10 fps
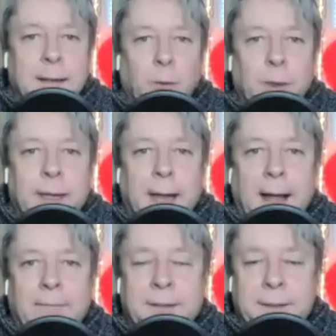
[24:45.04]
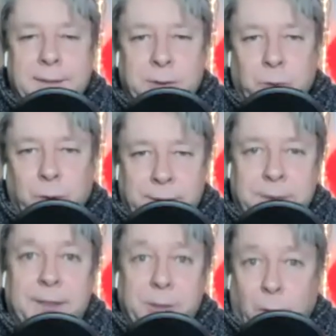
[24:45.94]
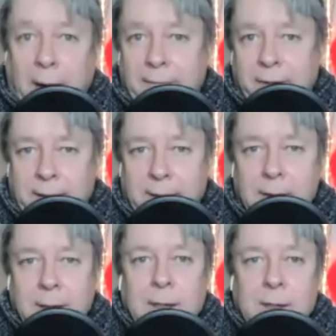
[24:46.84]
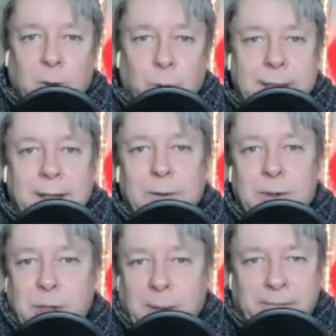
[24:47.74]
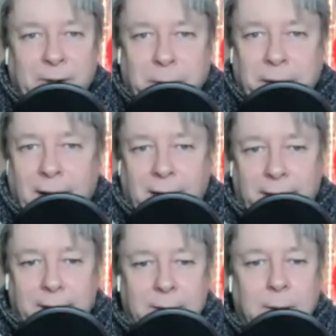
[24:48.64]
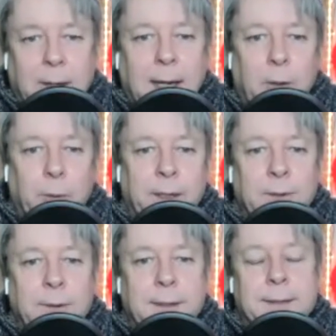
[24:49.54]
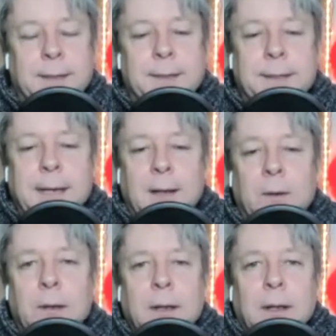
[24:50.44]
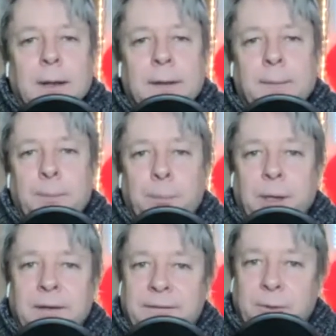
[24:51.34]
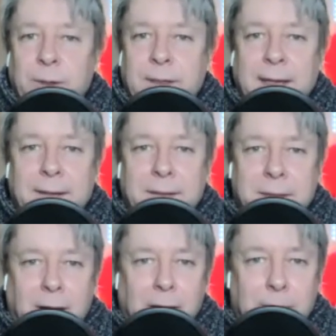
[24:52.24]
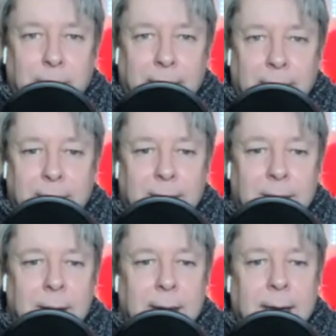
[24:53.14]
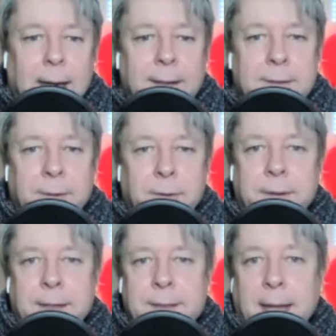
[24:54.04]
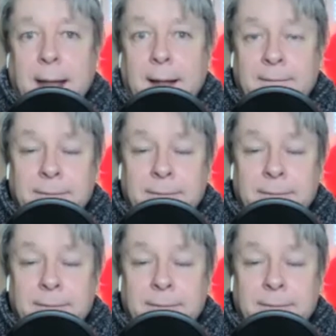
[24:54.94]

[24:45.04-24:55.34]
we have a sixth gravity. So we can jump very high and we can do these things. Now, the Bigfoot and the Dogman and these other things have